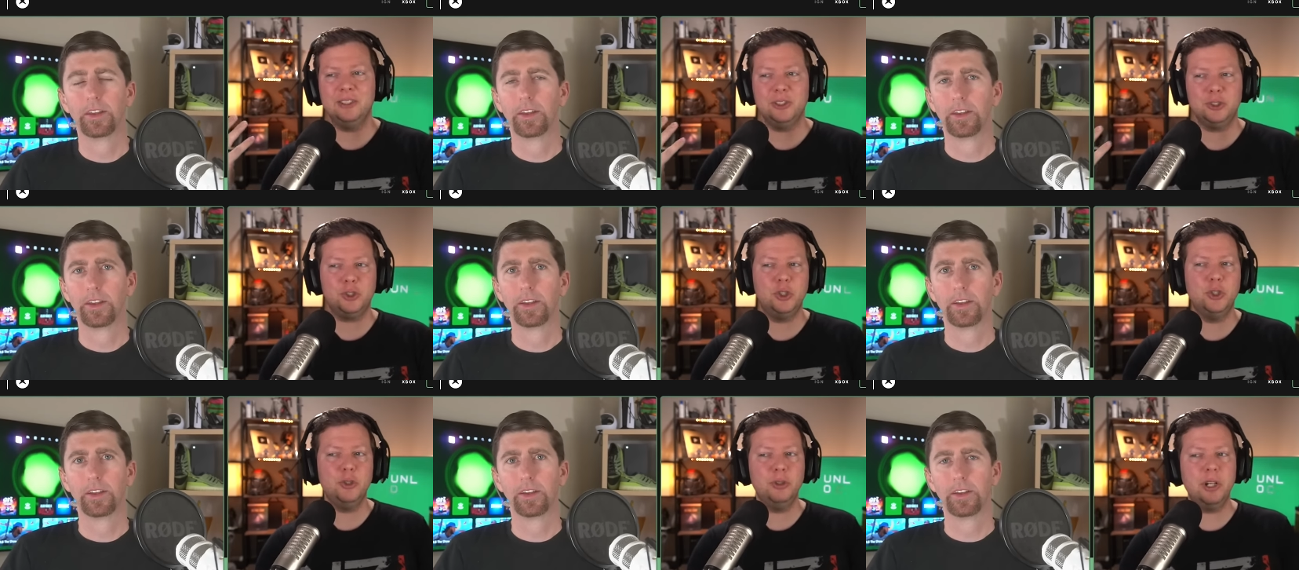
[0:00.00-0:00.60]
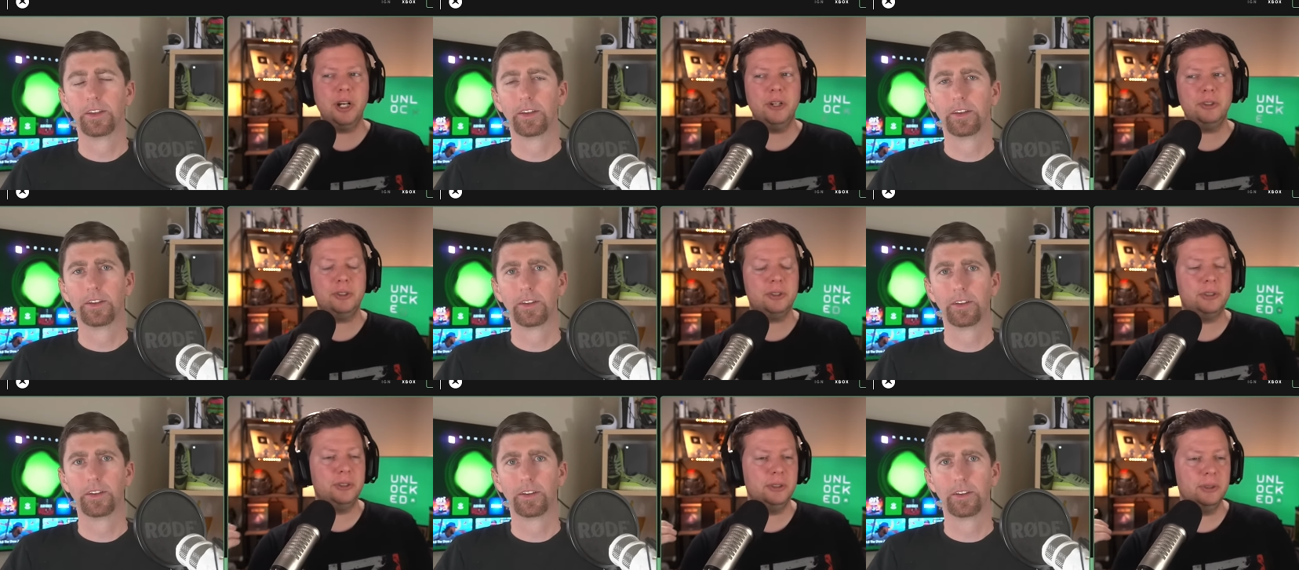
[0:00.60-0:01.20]
Speaker 1: just kudos
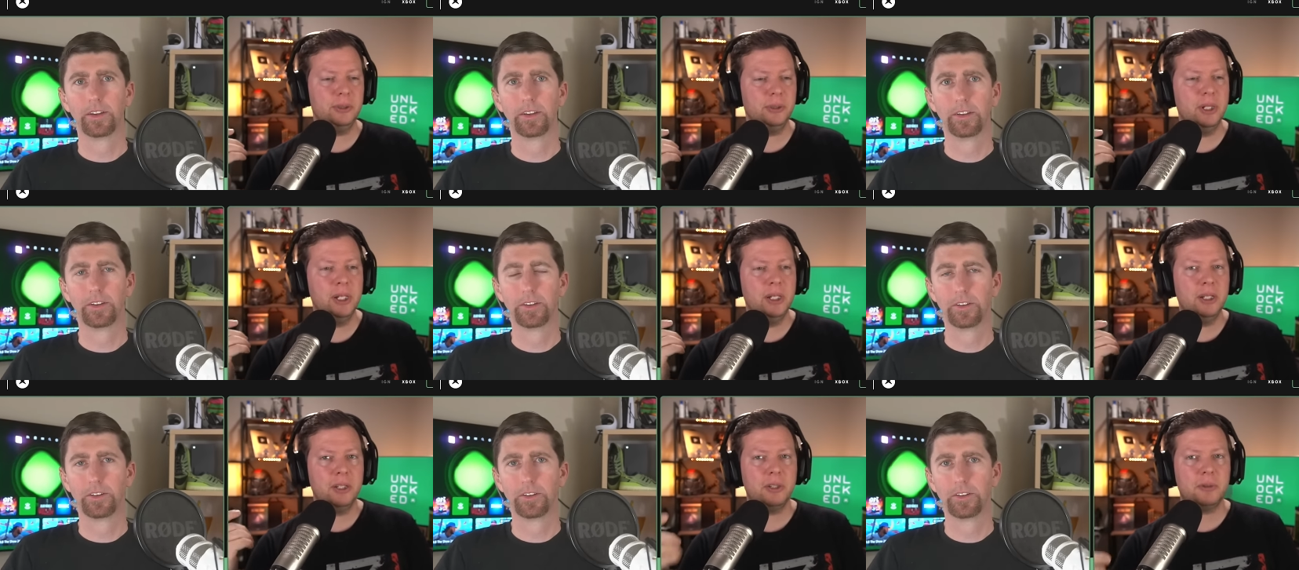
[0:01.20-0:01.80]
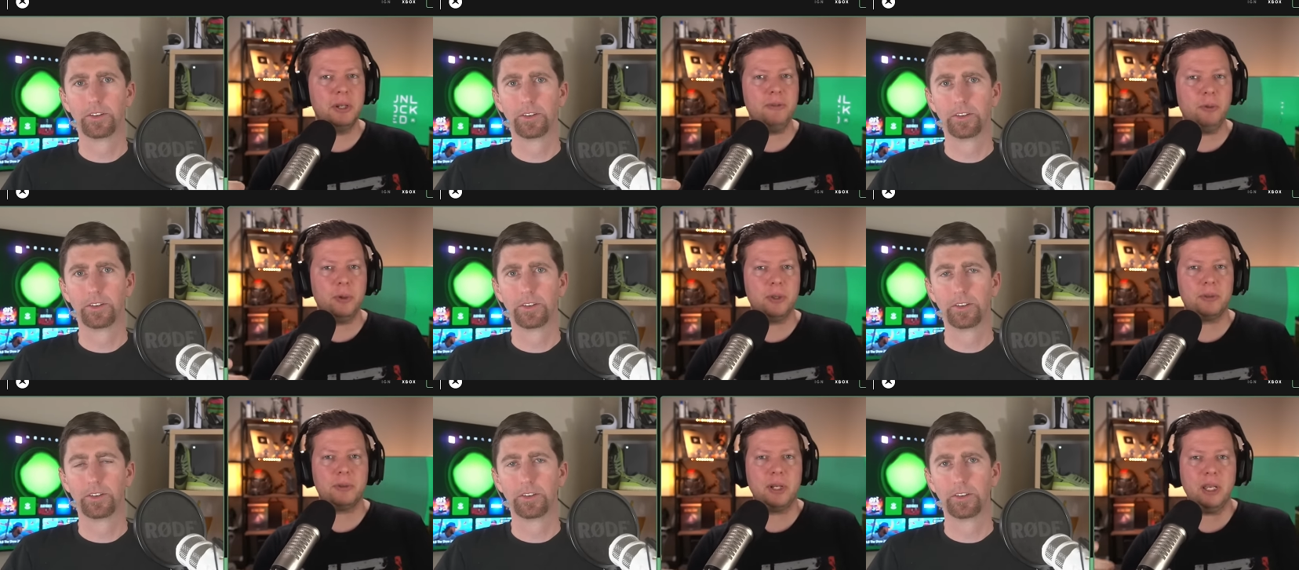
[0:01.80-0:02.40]
to
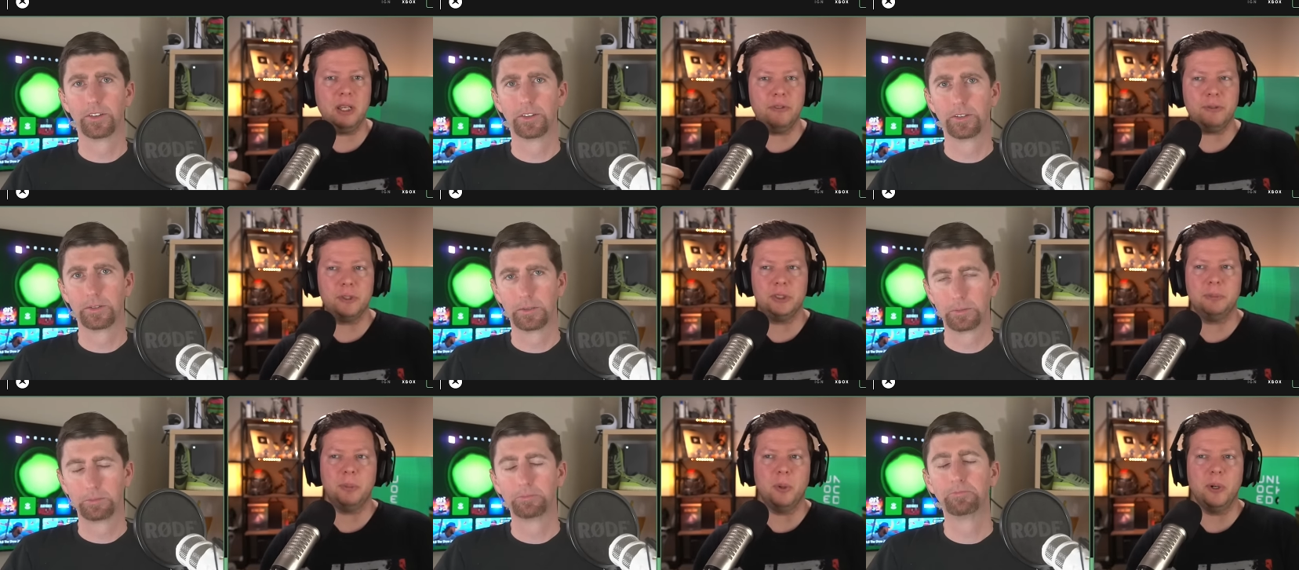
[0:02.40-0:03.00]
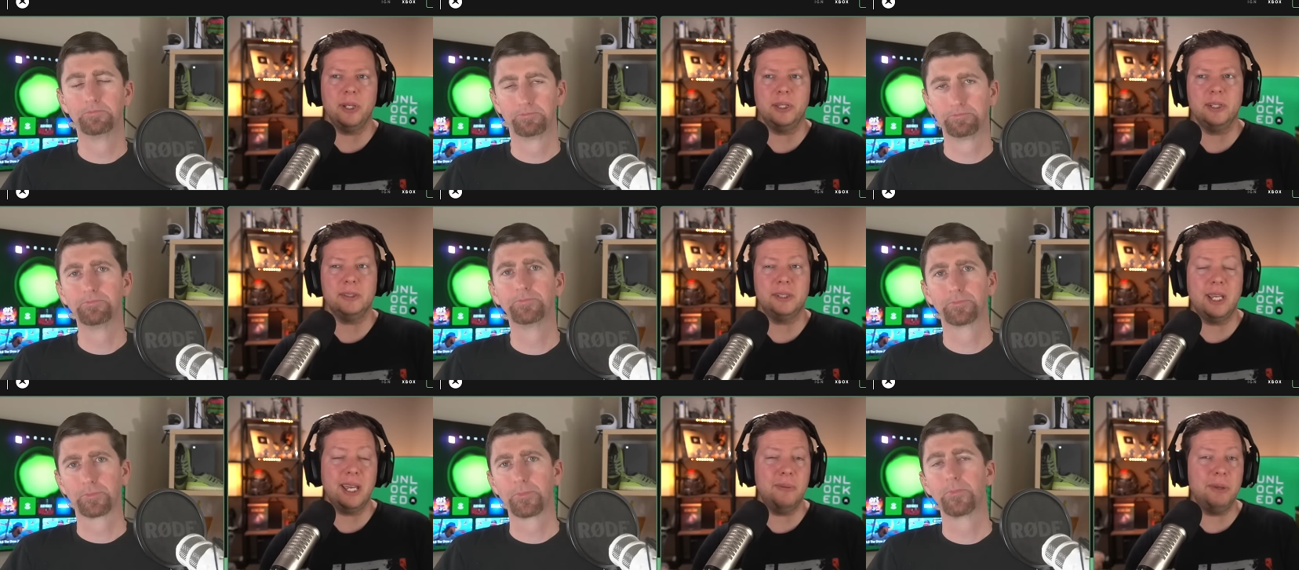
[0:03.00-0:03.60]
343 for supporting this
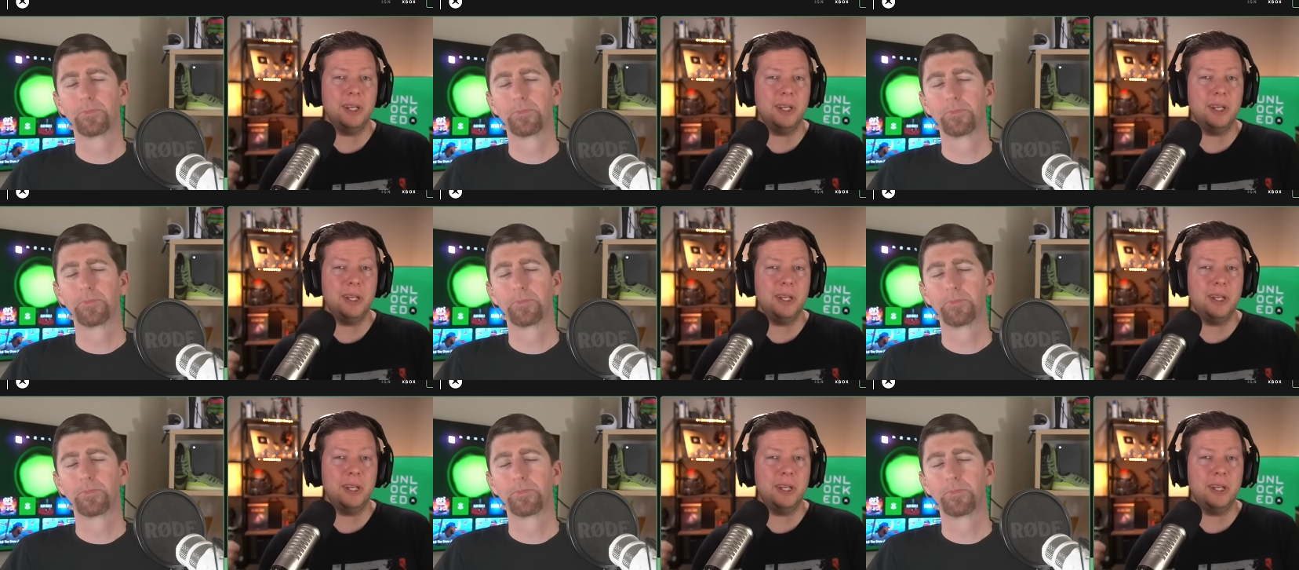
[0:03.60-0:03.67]
game,